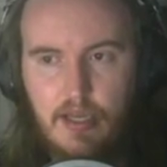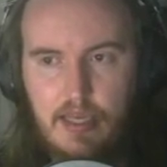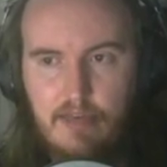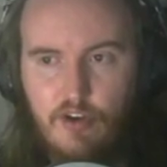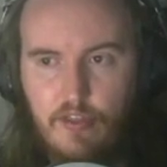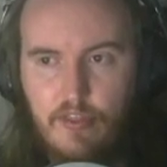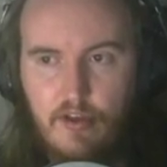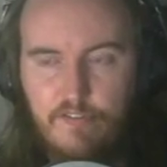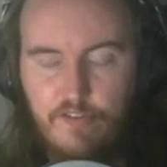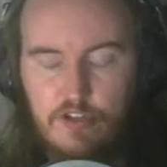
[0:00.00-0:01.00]
Even on
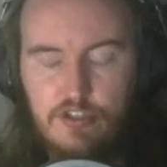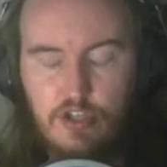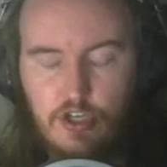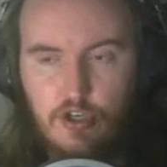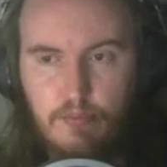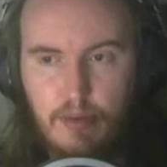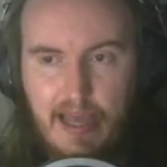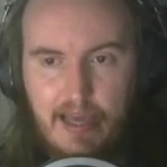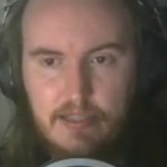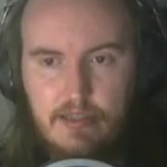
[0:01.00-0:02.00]
the first turn you could
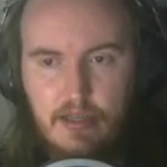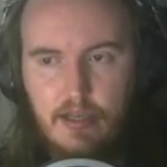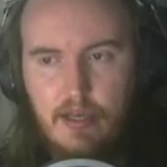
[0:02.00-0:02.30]
play it.